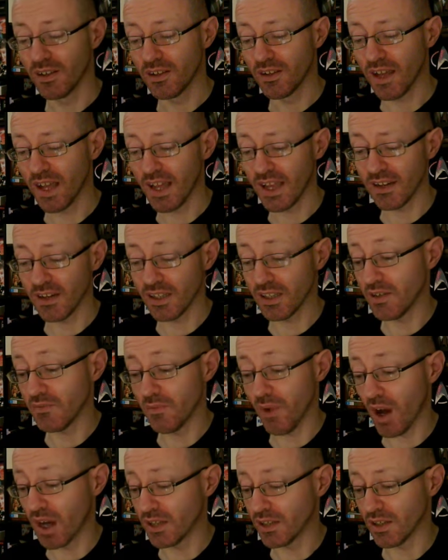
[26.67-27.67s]
And I didn't
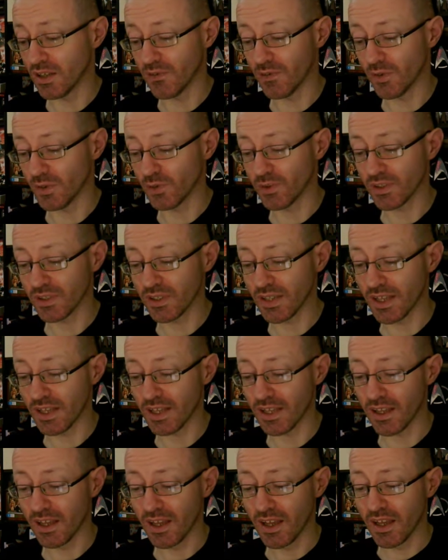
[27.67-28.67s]
mind it, I thought it was
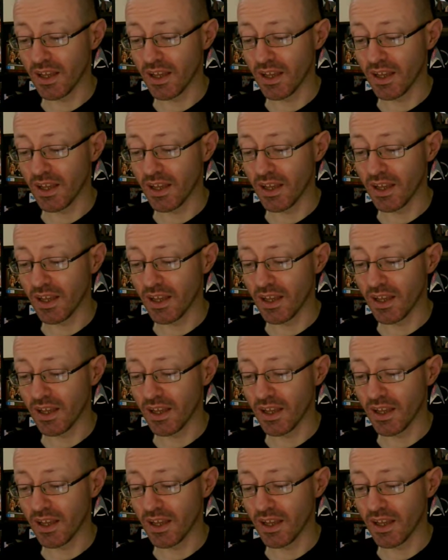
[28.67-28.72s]
okay.